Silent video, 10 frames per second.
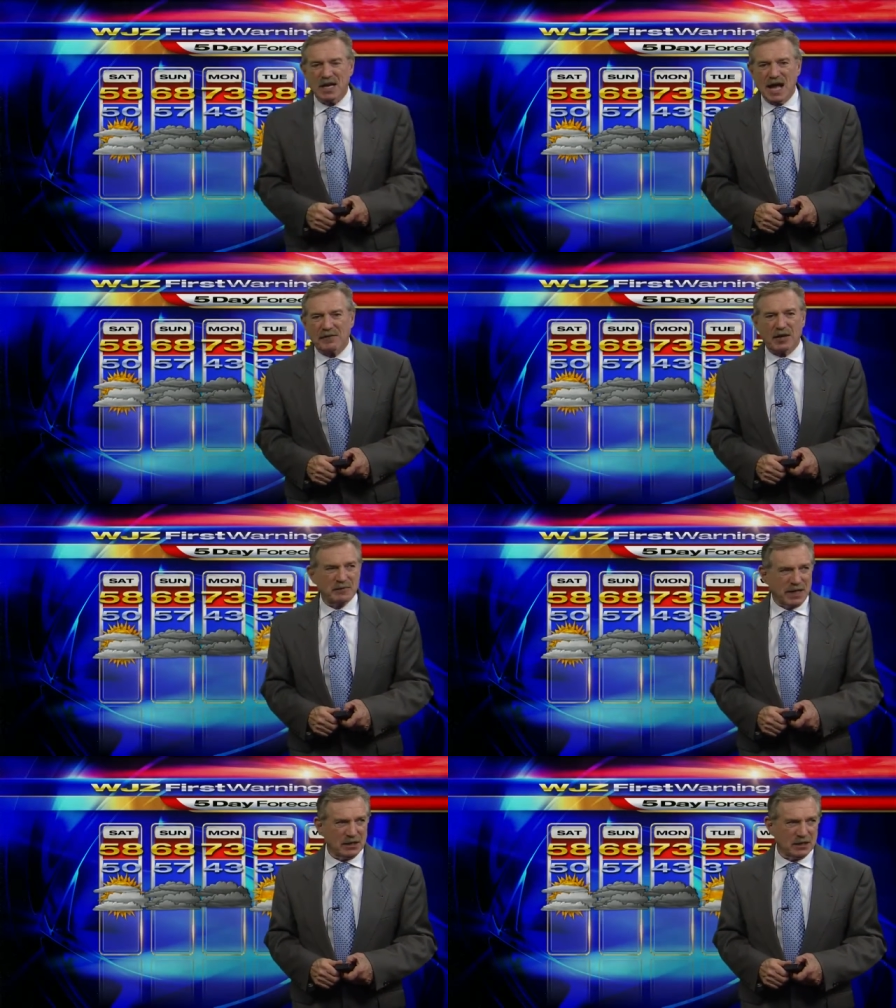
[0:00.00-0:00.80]
Have an
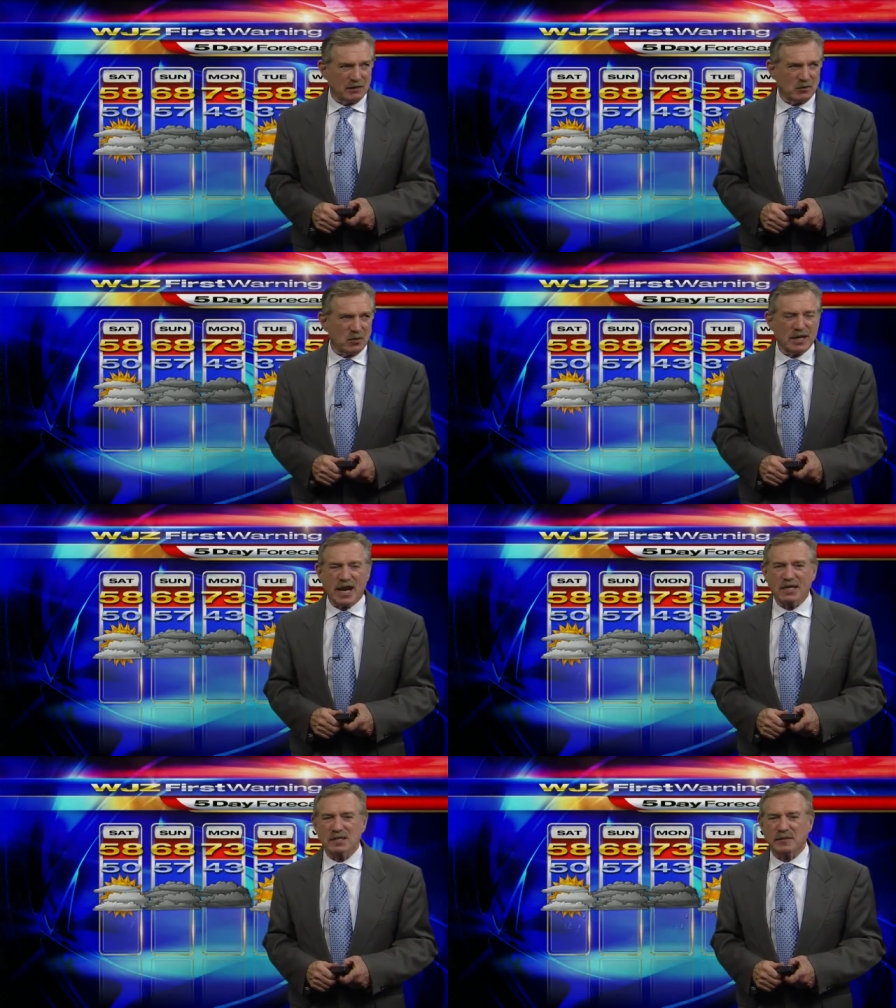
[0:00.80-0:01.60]
updated look at the
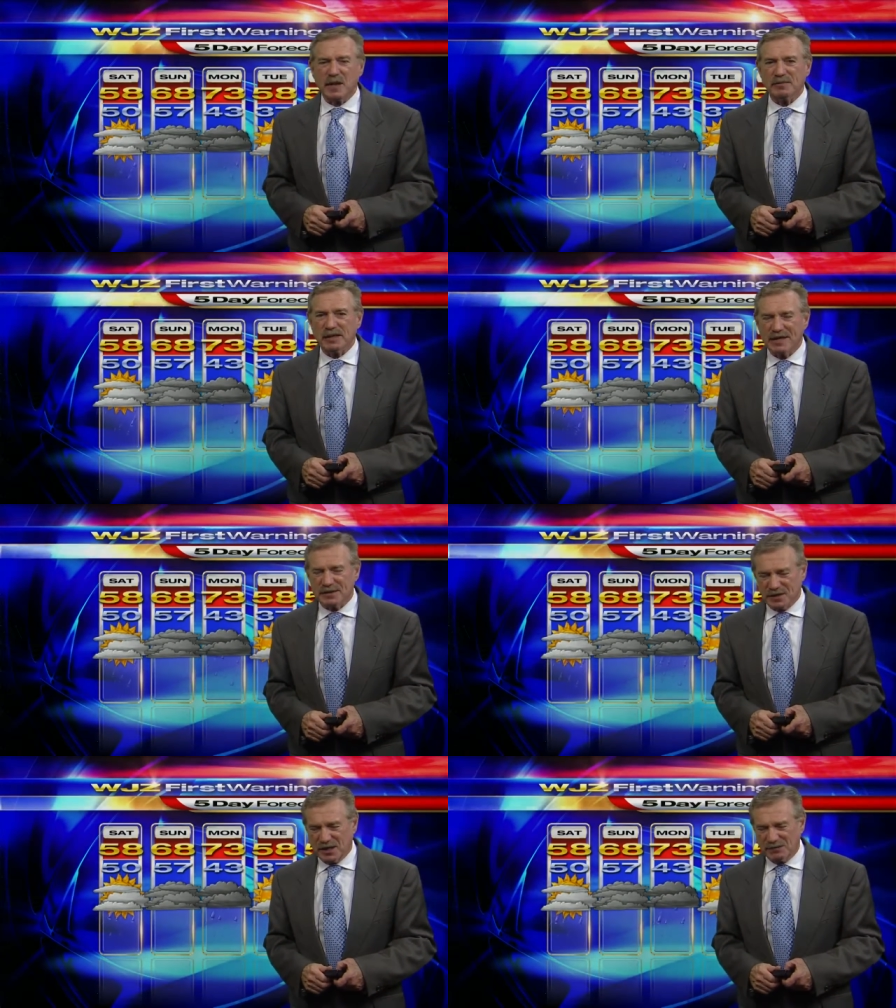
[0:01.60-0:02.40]
forecast coming up late
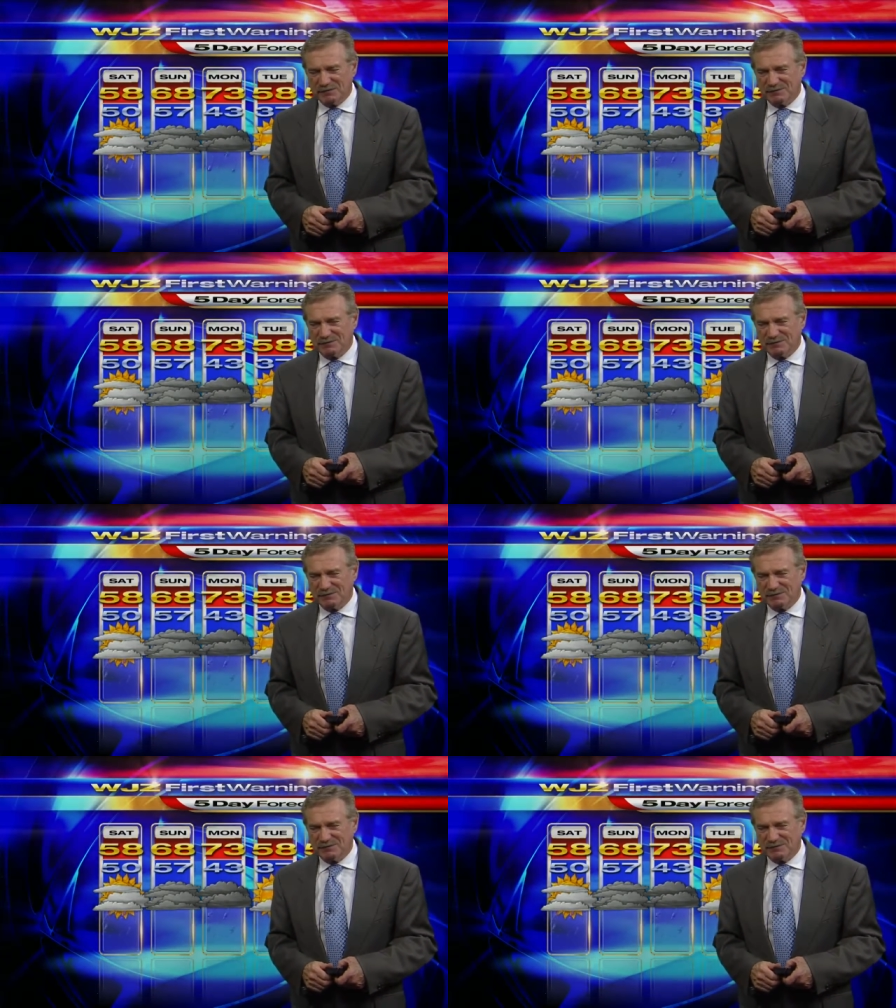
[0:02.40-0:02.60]
tonight.